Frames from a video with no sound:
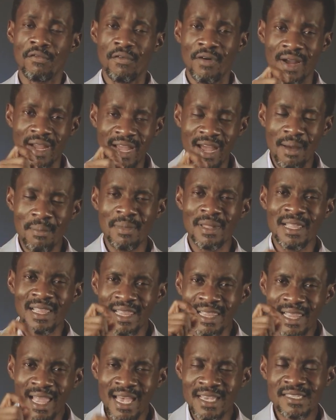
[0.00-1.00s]

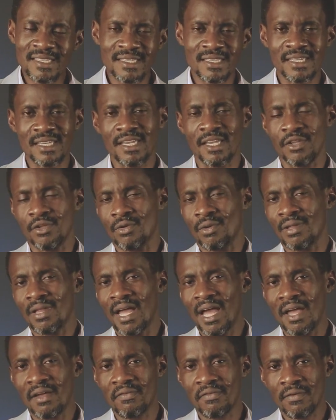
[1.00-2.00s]
overcoming lust in your
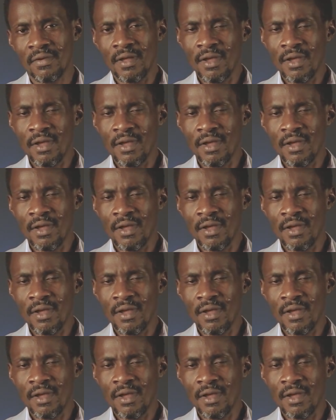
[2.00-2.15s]
life.